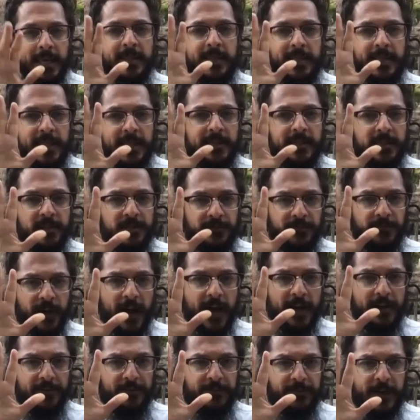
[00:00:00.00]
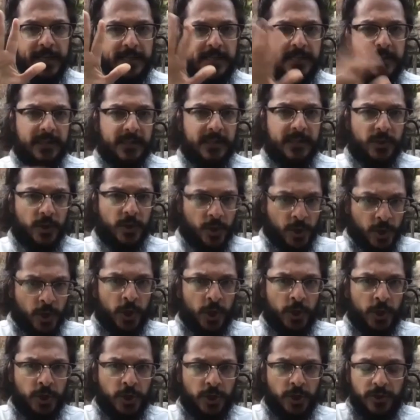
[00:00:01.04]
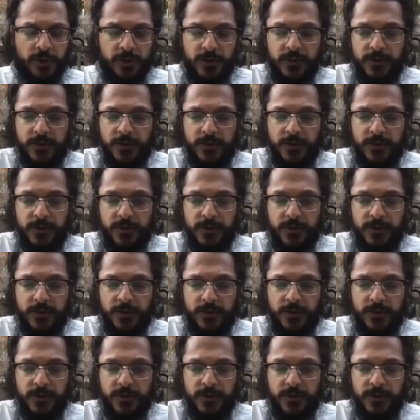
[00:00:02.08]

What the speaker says: these five vices are nurtured.